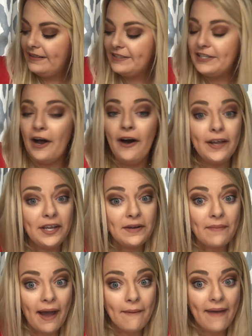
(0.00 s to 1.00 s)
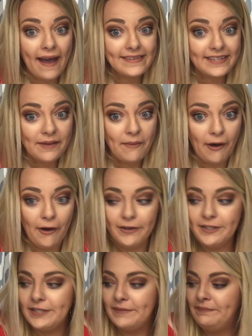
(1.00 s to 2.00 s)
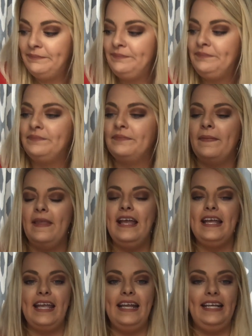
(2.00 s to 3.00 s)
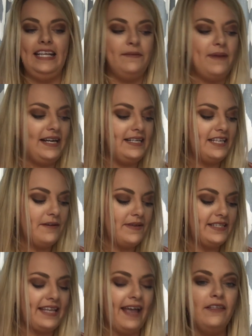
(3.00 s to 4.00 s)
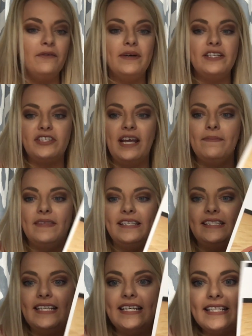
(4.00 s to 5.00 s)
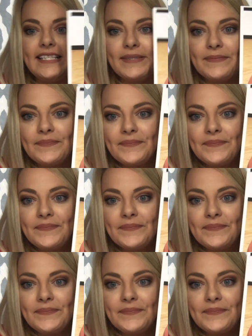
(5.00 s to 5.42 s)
Talking about basketballs, can anybody tell Miss Kayla what shape this is?